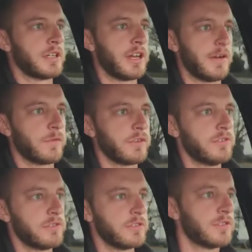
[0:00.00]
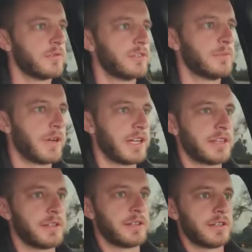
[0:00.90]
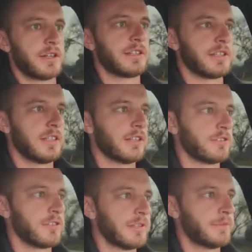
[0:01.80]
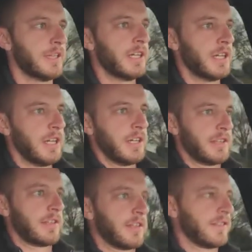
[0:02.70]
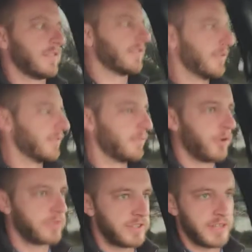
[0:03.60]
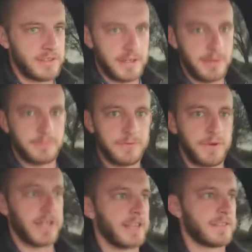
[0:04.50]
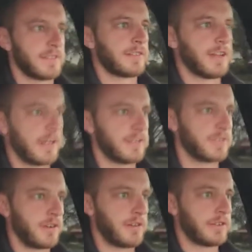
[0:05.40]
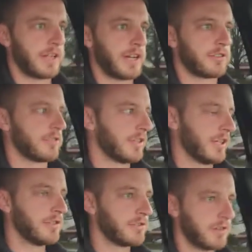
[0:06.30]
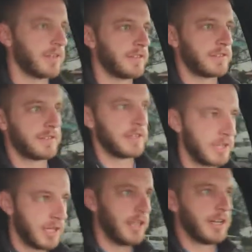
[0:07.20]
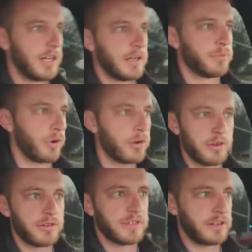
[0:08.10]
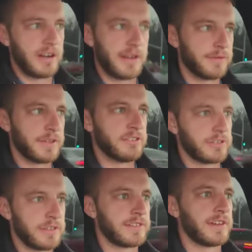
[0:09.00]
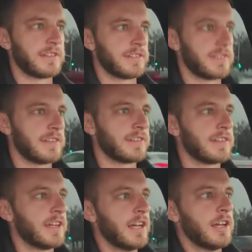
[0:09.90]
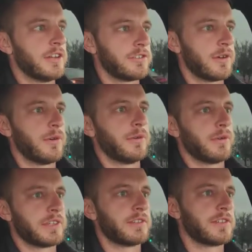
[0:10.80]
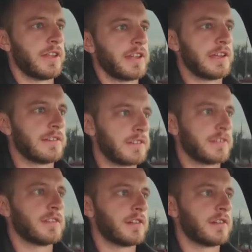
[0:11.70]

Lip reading: coverage when you buy it at the dealership, because most of the time finance guys aren't actually insurance brokers. They don't have insurance licenses, so what they're selling is